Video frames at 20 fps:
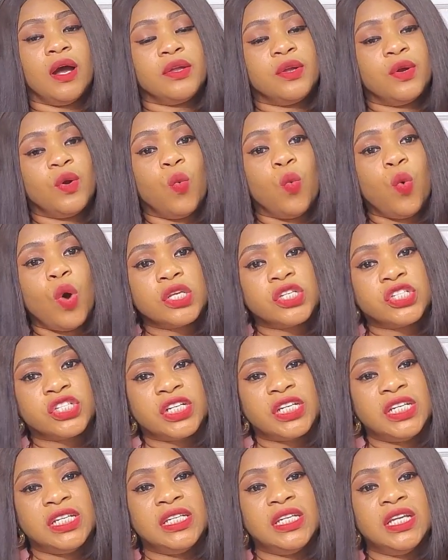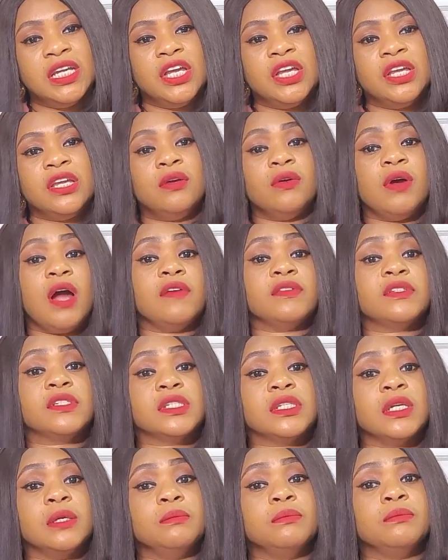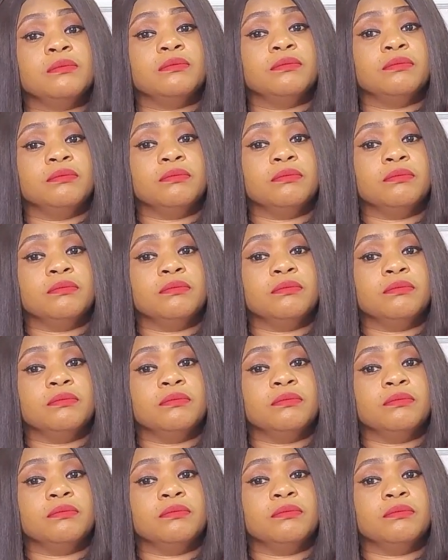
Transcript: you're watching, you have some